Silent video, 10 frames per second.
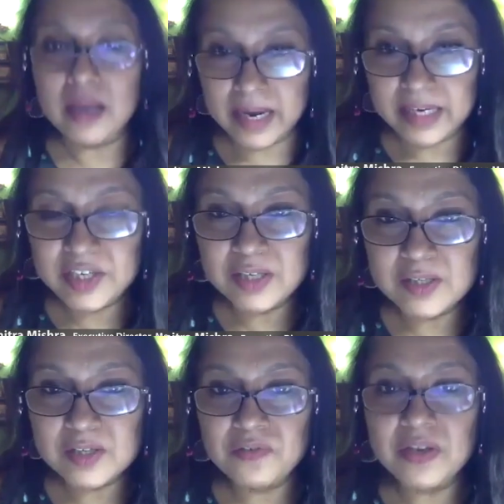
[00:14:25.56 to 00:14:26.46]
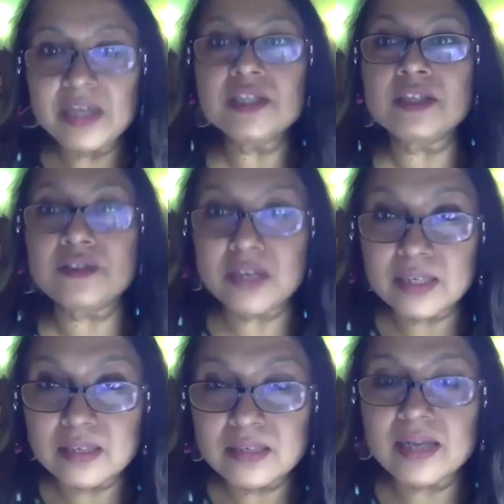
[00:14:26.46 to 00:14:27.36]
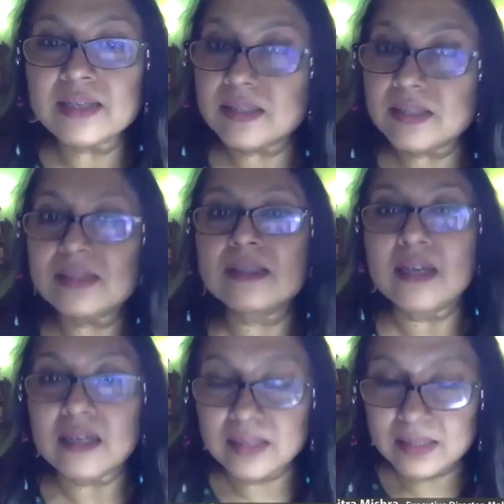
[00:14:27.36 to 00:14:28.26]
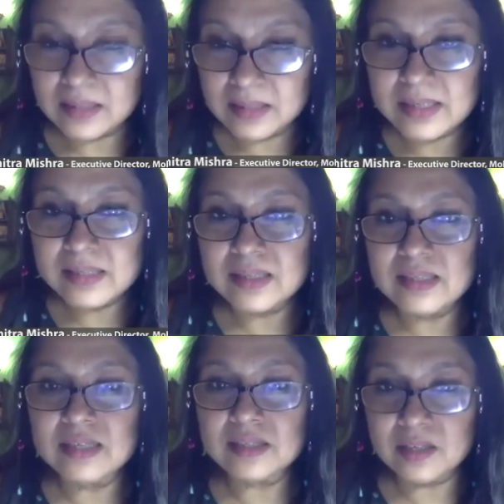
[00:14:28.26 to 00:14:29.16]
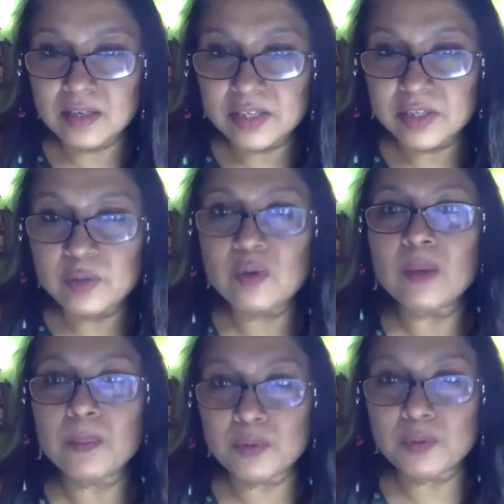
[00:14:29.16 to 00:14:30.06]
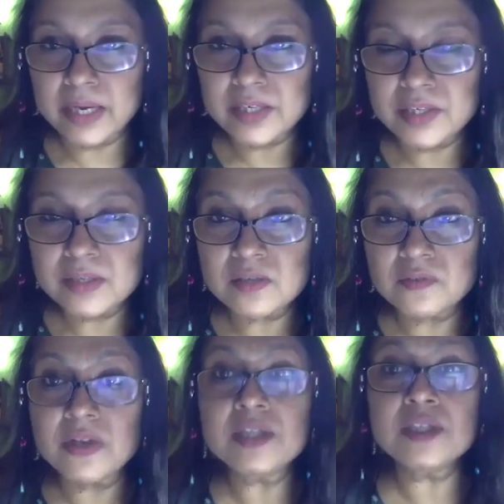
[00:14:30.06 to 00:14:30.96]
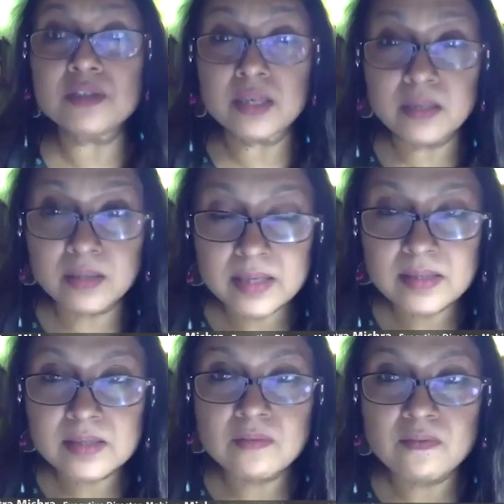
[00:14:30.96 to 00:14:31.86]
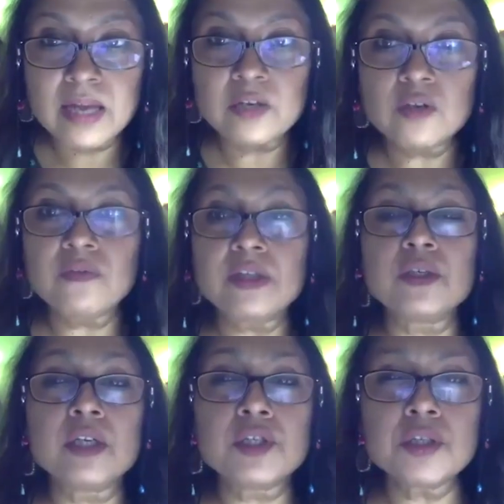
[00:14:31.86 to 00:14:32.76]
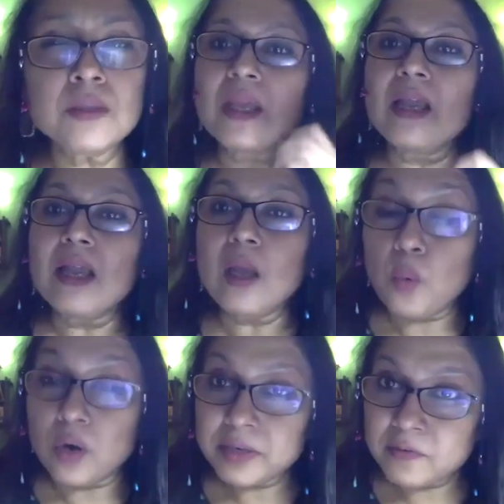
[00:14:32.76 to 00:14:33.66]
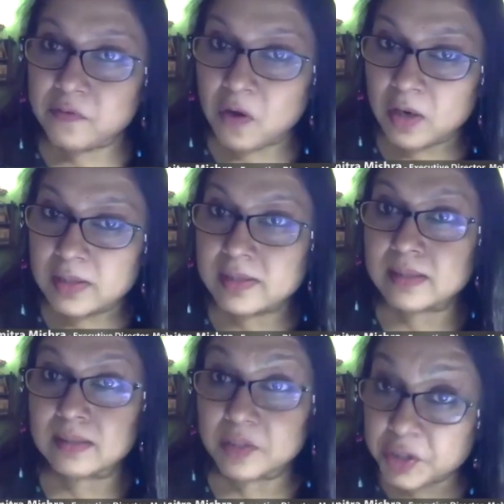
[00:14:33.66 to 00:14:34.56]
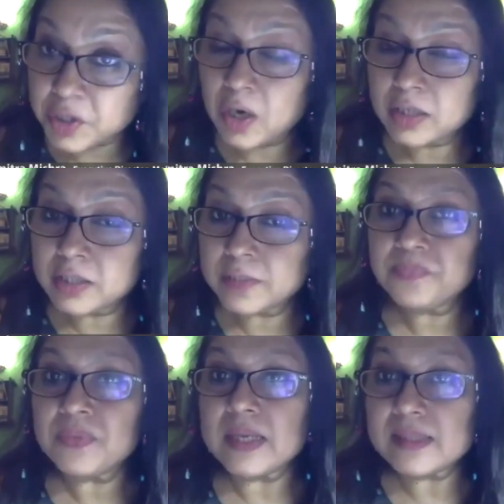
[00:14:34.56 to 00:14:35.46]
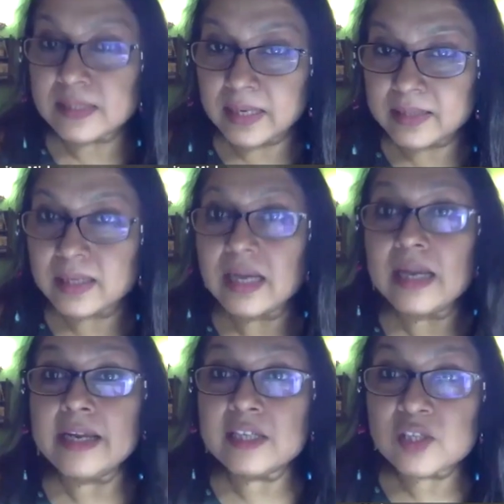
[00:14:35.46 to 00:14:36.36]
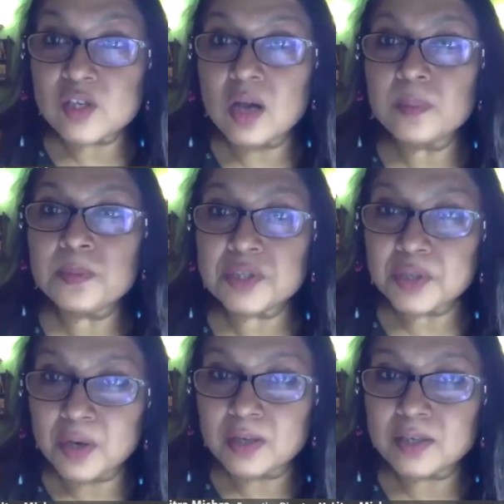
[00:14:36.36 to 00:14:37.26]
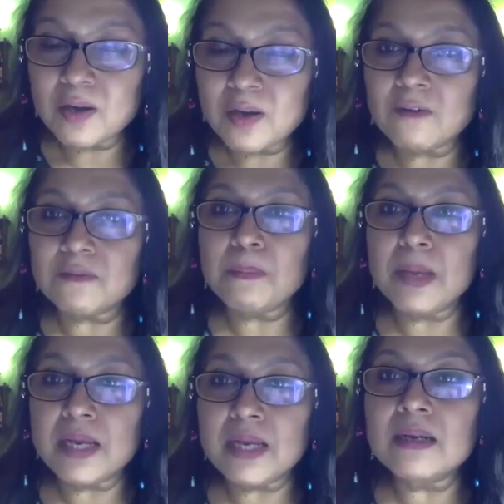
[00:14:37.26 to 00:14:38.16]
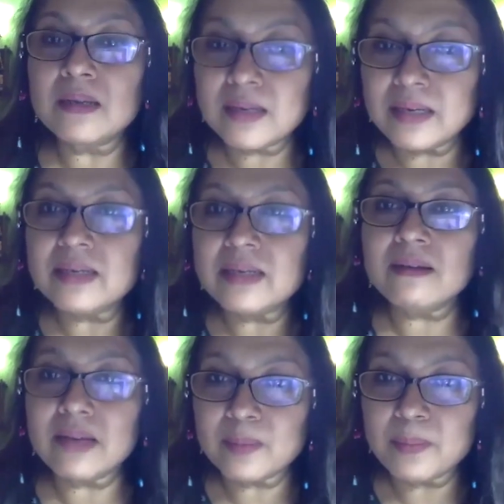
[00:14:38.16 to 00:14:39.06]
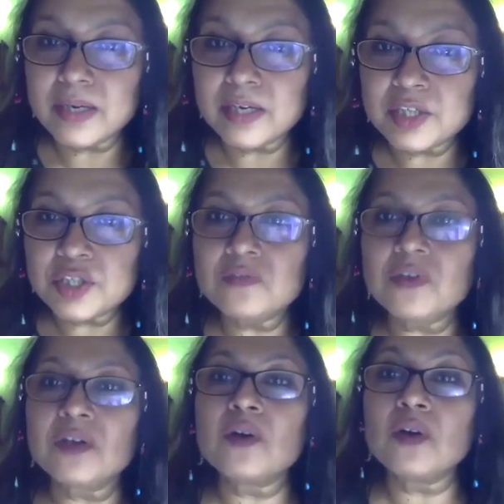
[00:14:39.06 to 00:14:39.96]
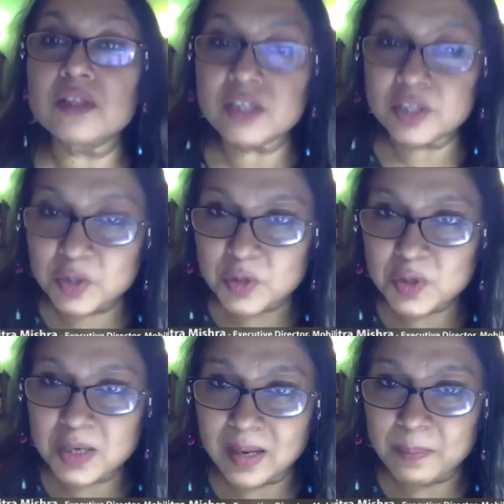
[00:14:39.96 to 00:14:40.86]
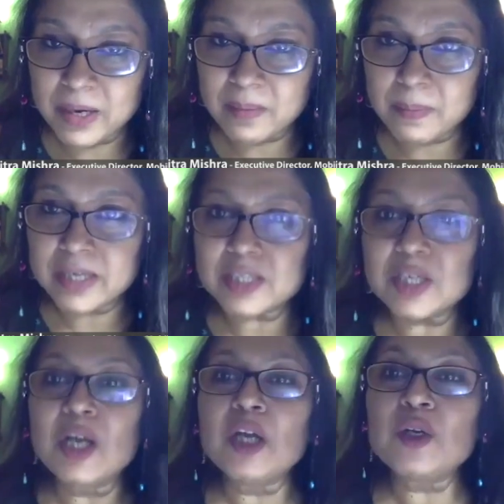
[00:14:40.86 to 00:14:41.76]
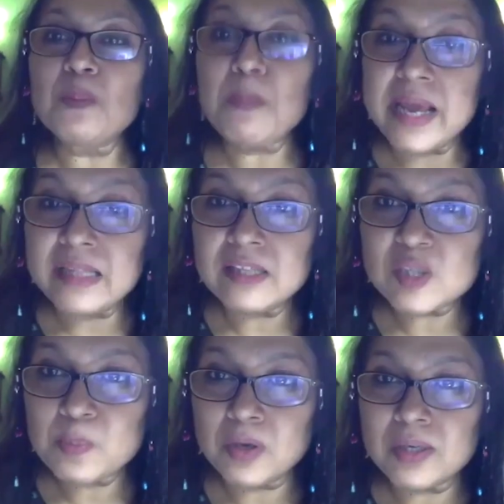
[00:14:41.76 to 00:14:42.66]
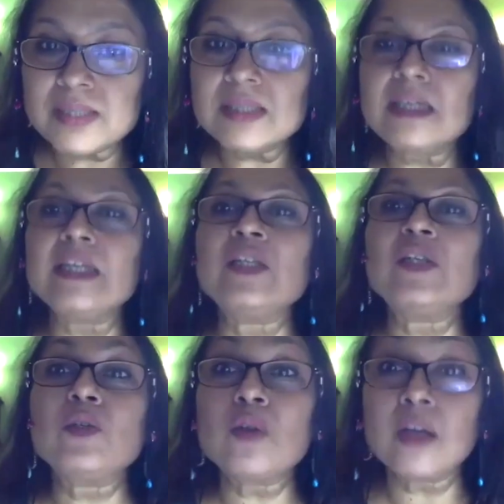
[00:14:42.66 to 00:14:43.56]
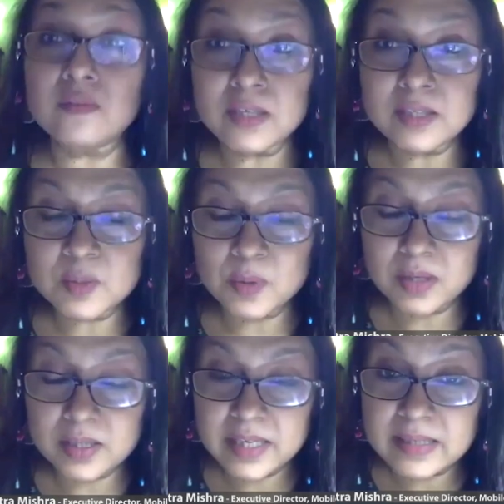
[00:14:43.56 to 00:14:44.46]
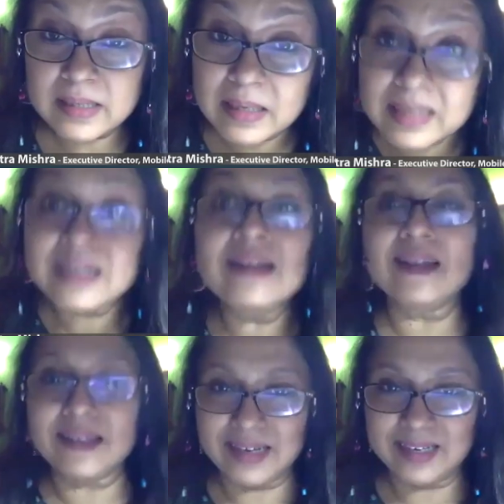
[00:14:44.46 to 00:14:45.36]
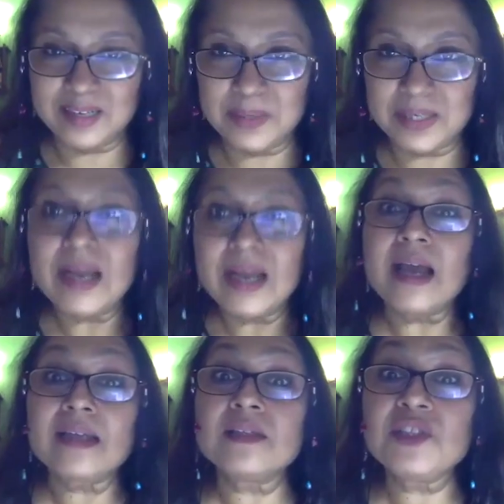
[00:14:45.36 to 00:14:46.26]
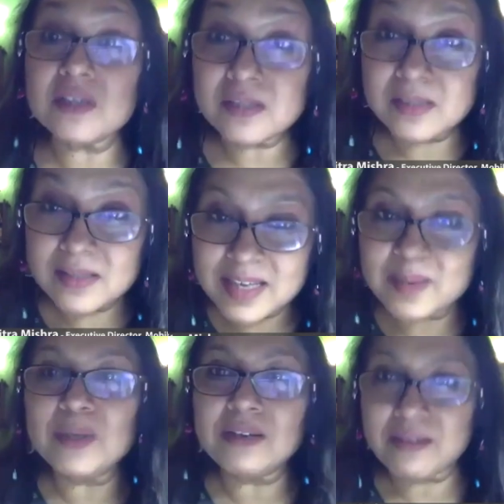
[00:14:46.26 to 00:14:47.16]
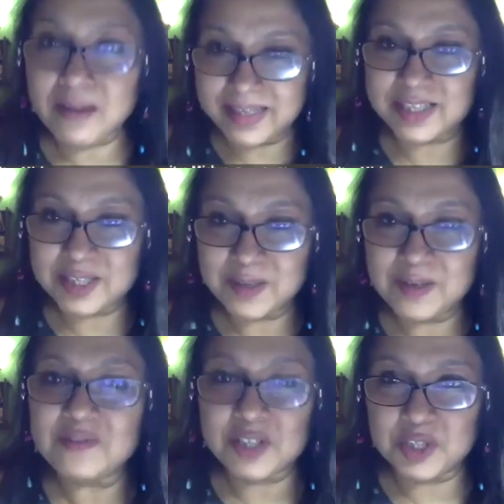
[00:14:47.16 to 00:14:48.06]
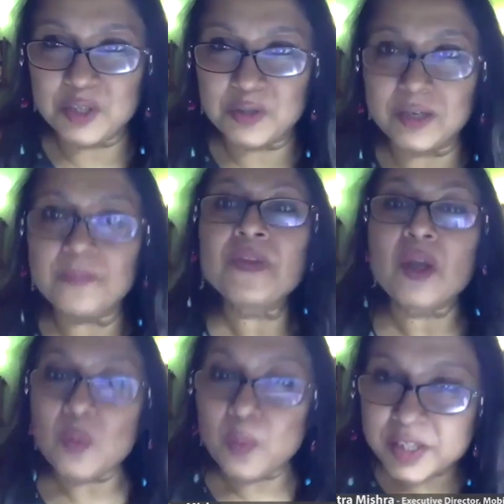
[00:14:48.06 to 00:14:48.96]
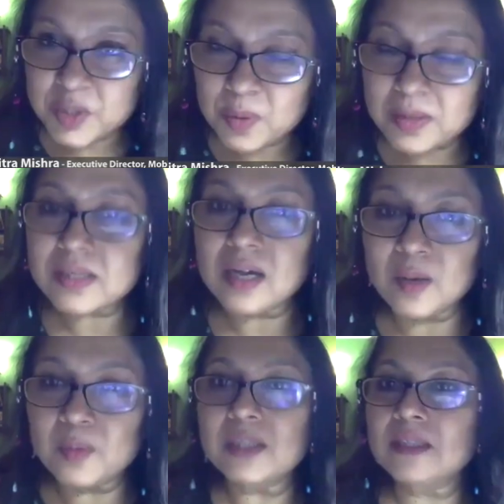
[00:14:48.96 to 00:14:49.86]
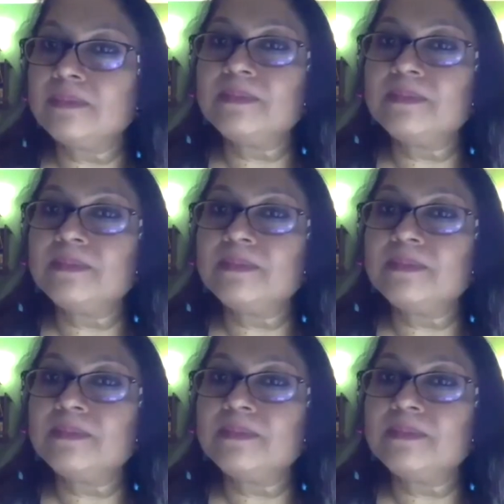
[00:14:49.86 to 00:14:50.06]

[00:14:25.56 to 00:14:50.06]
8 years of age. It recognizes that ECD is a continuum up to 8 years of age. It recognizes the value of education. What it falls short is that it stops short of making a clear recommendation for a constitutional amendment to make this policy, to convert this policy as a legal entitlement, as a justiciable right for children, which was our